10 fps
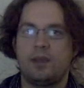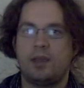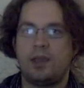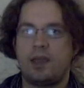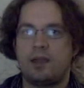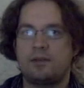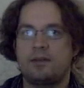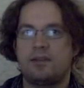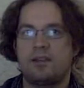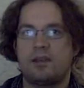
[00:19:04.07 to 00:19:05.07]

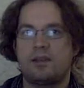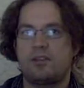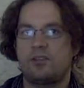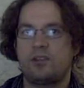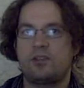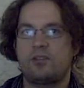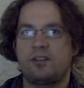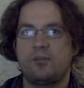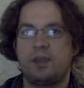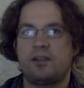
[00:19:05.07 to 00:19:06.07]
And uh, so this will
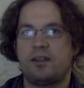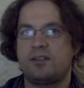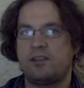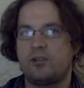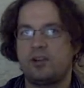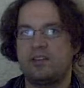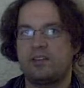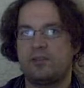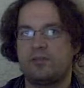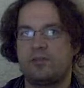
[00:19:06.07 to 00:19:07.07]
just be a, a series
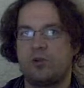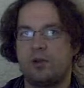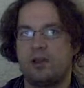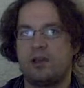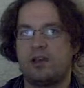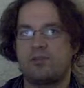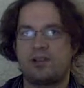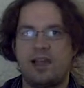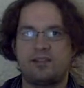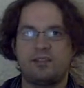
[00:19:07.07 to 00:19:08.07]
of, uh, of
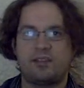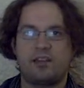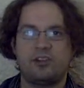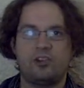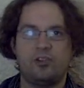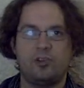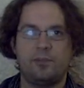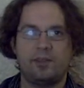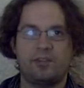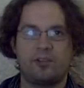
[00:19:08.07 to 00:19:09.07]
classes on YouTube
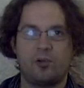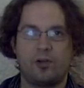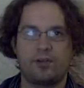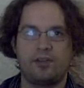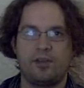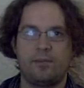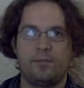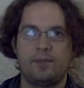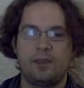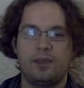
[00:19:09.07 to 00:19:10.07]
in this course.
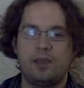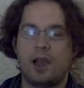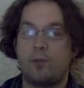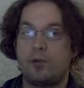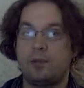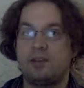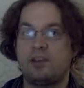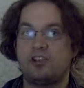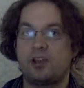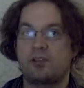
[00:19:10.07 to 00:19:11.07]
I will be
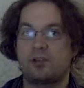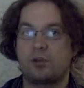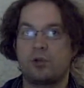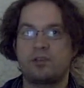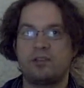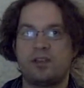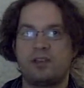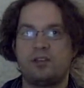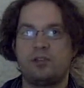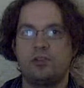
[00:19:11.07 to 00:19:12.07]
teaching other courses on
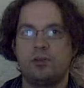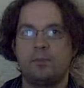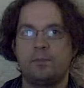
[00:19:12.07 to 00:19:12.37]
YouTube.